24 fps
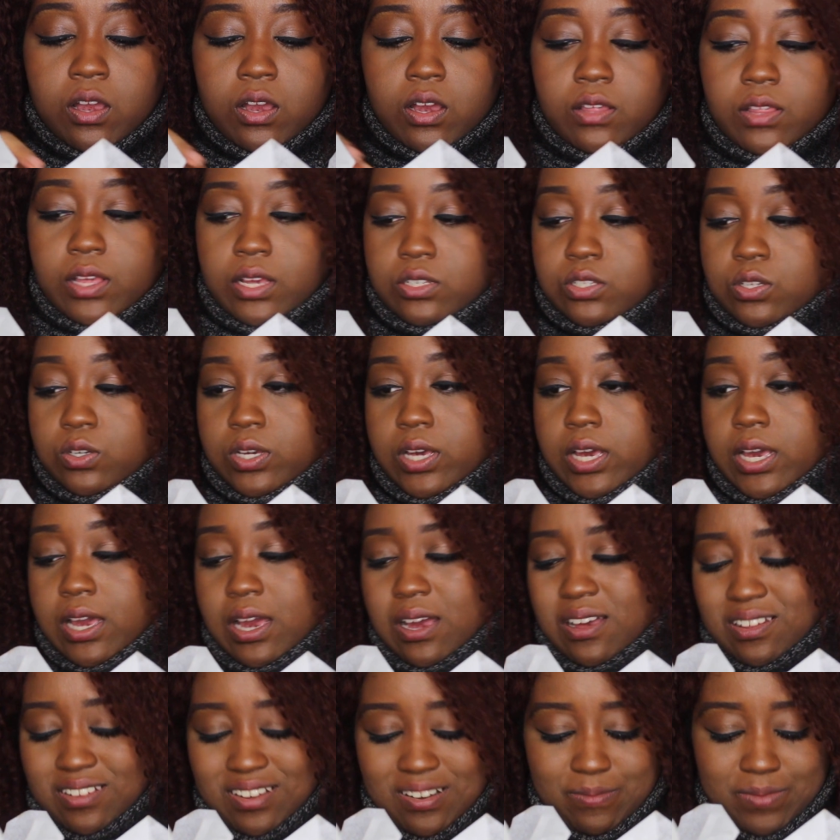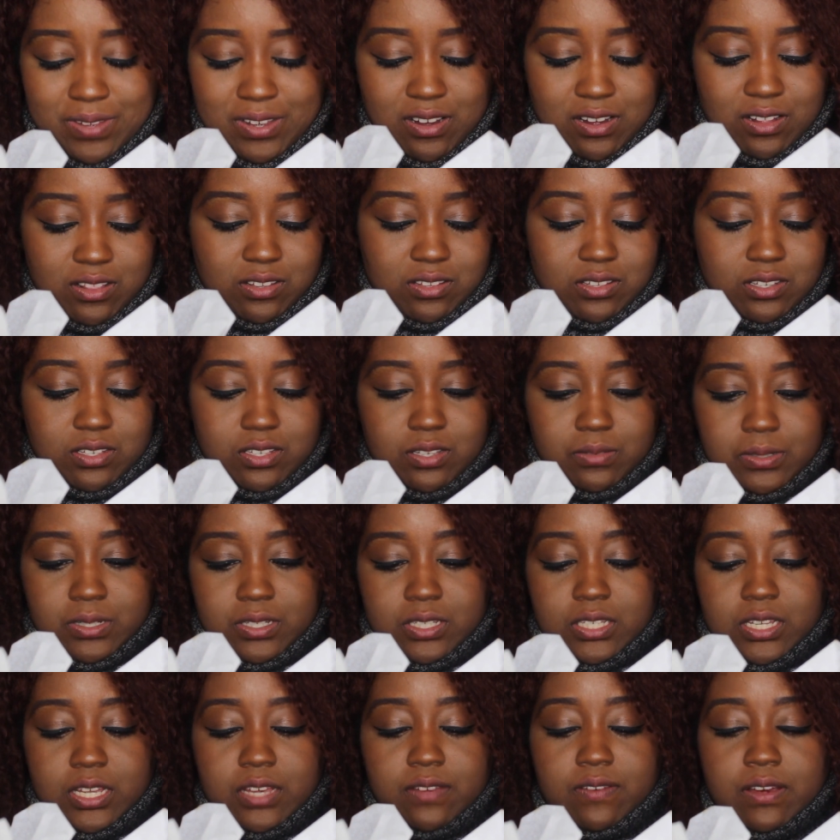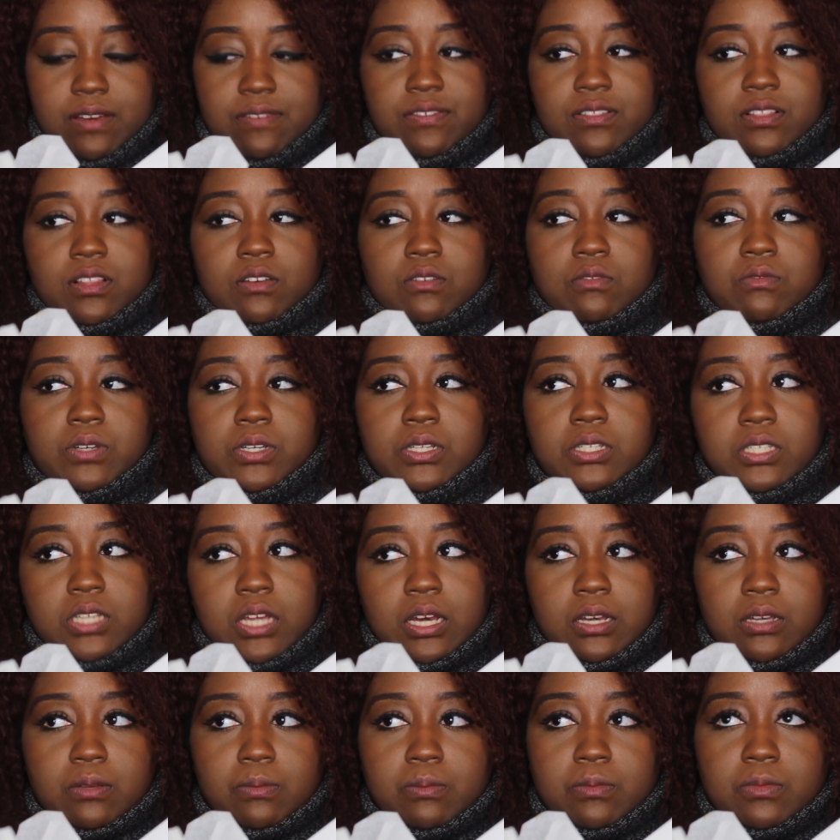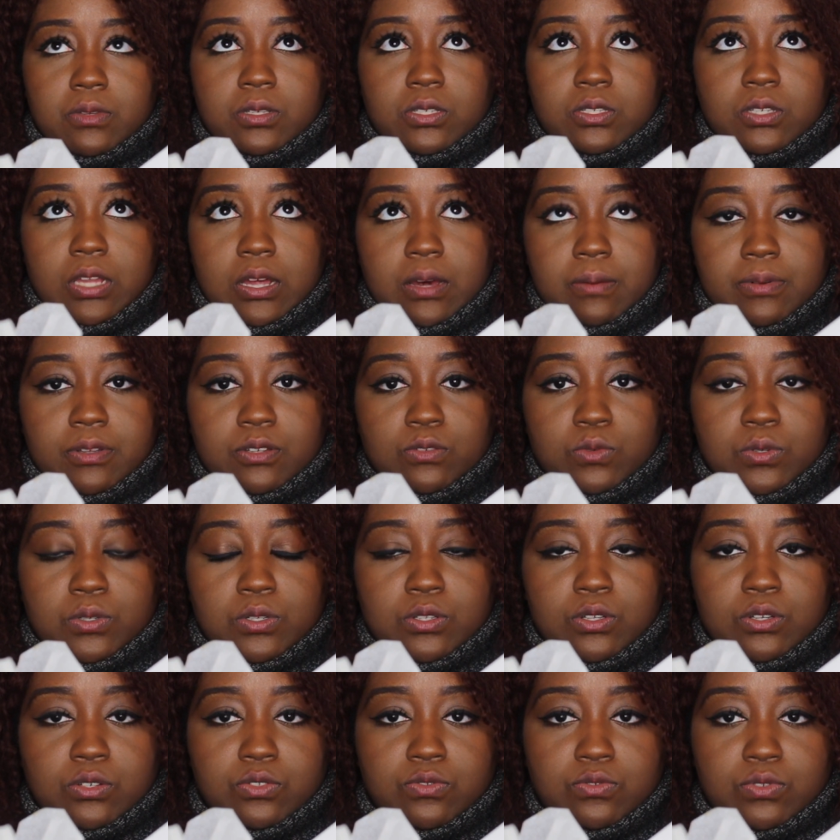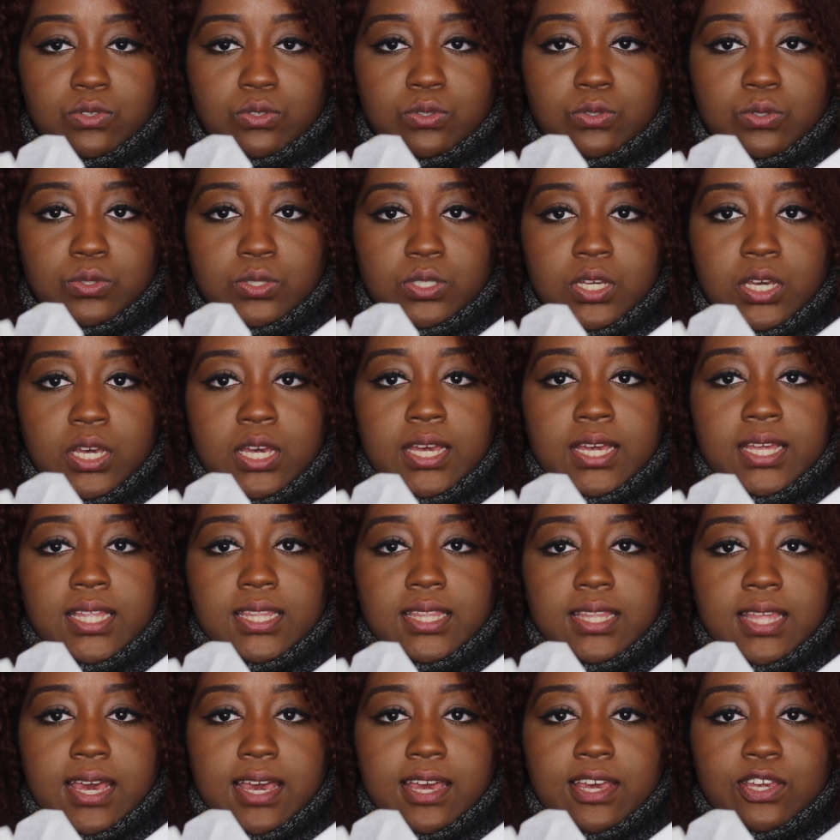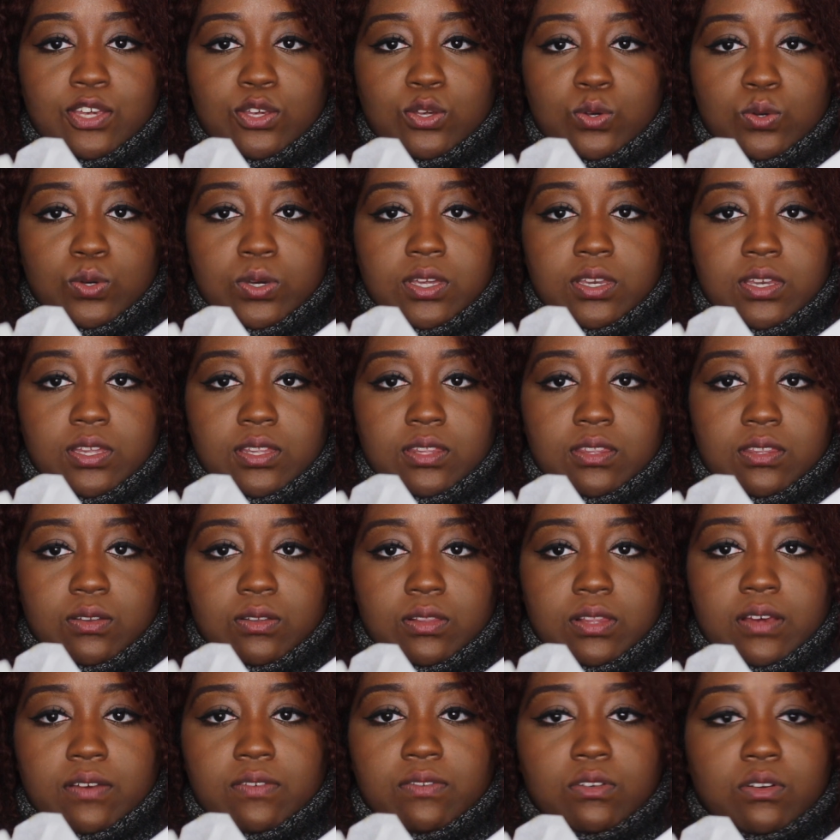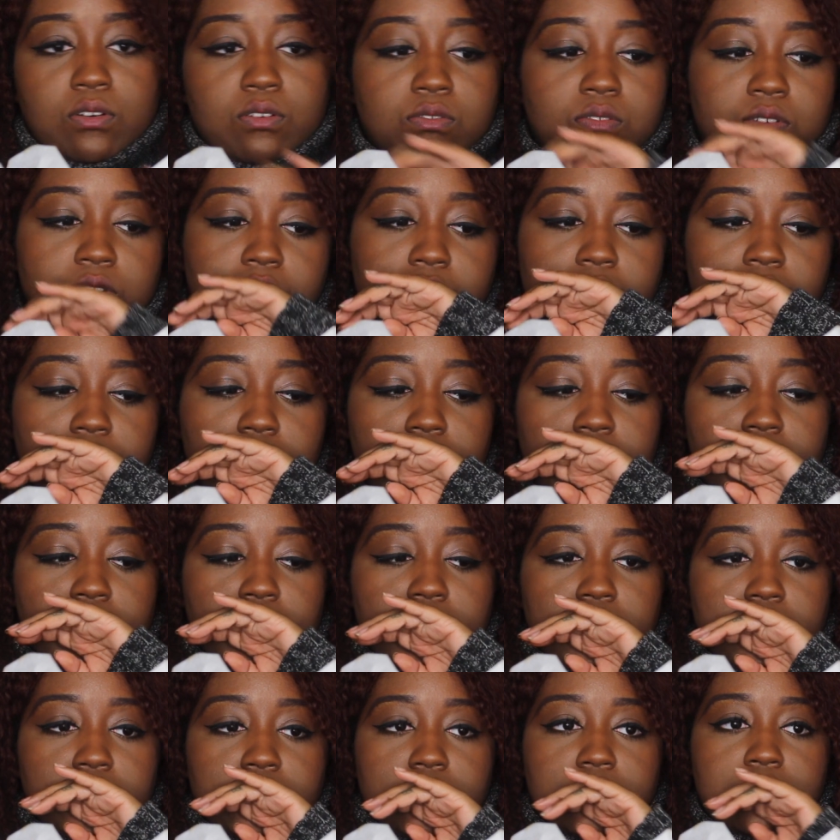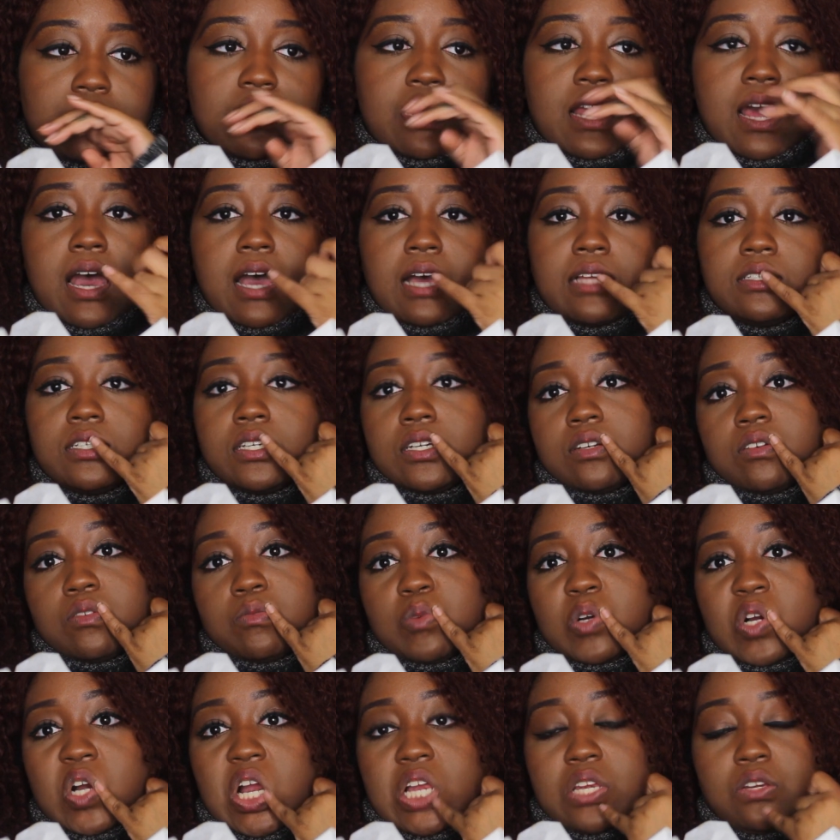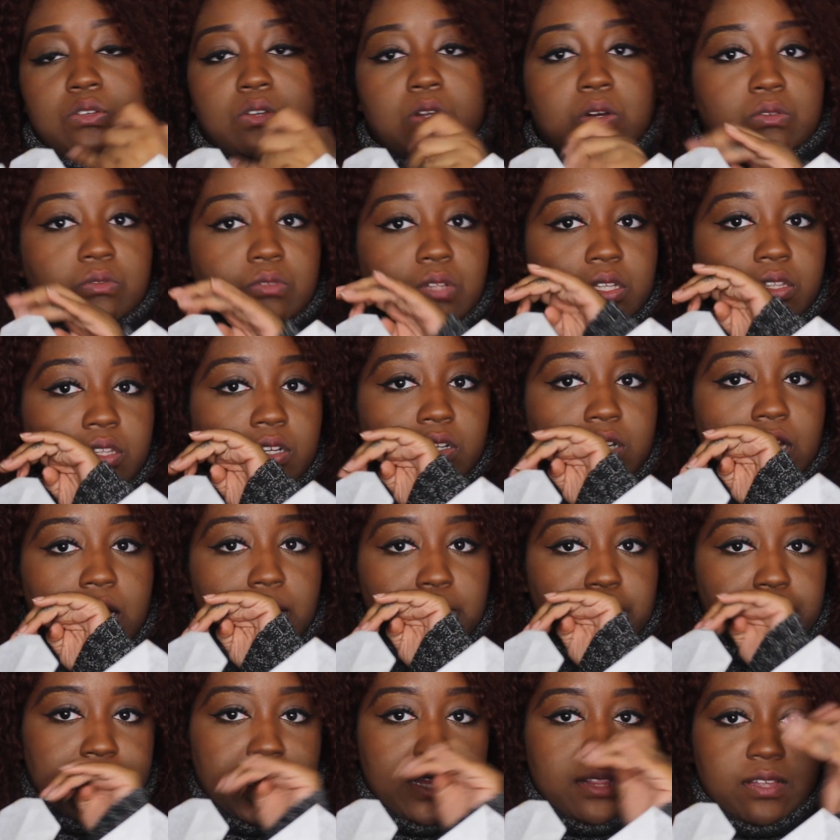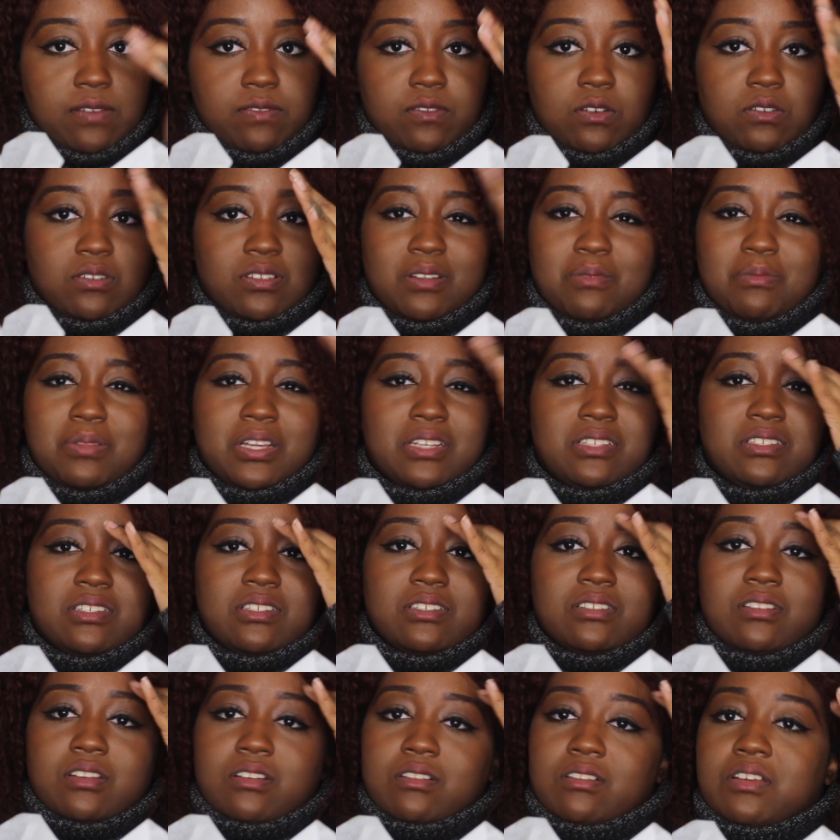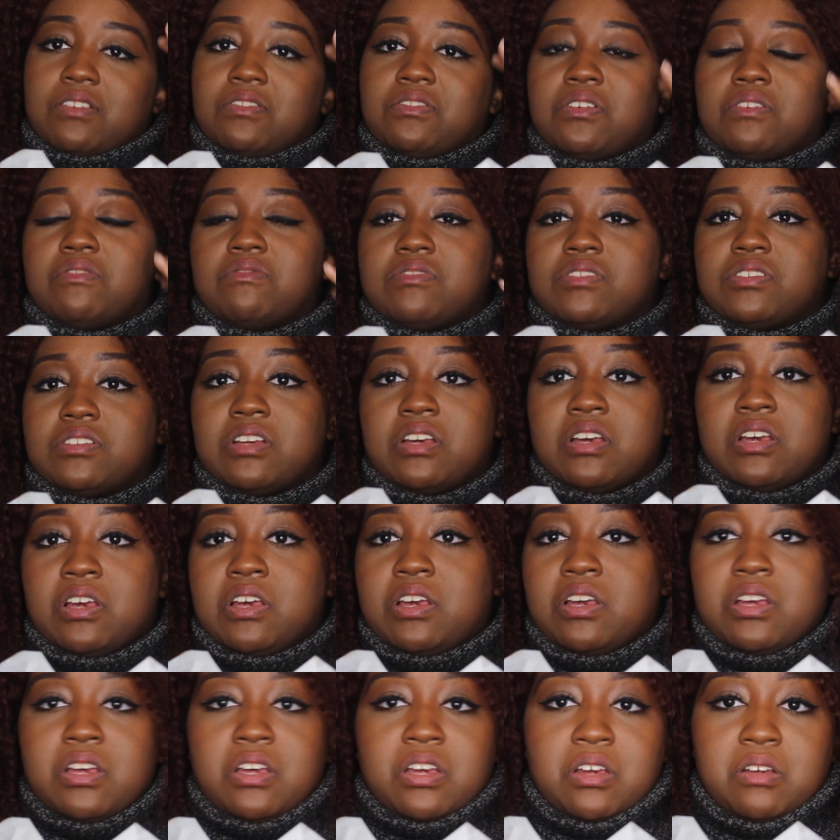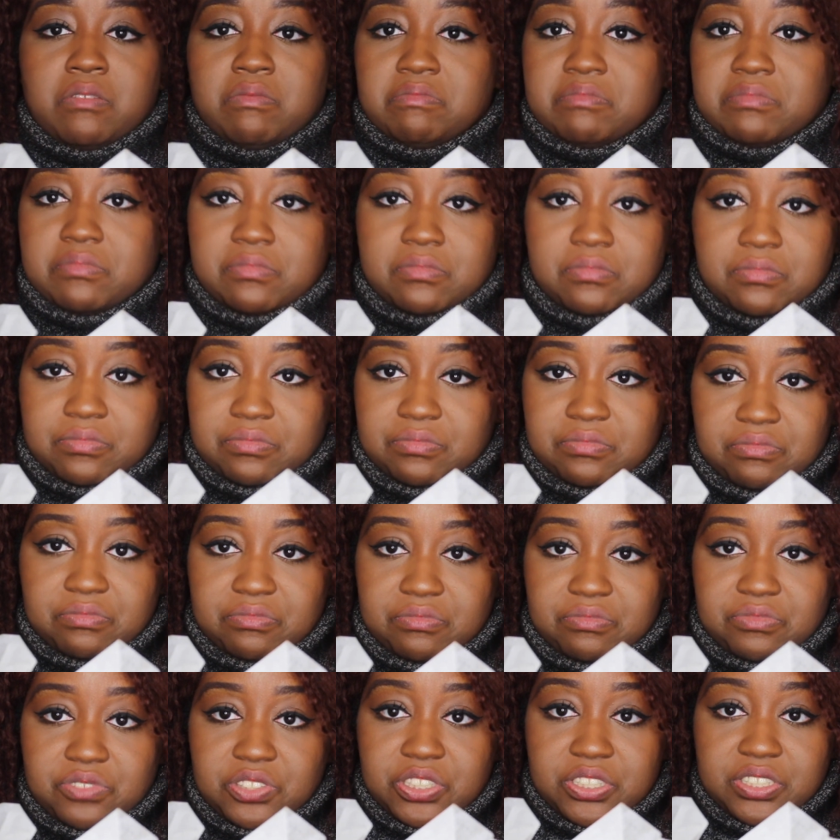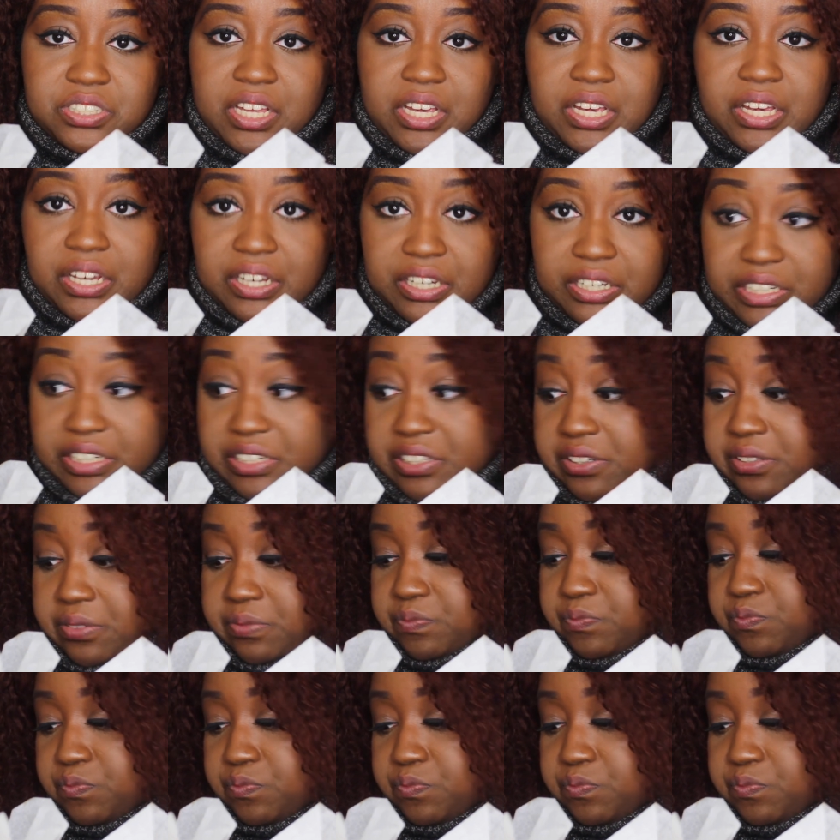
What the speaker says: That's okay. I mean, all of this I'm gonna save. I feel like Wingstop is one of those foods that you can eat the leftovers and it's not terrible. You know, like they're not bad leftovers. Some places their leftovers just ain't good.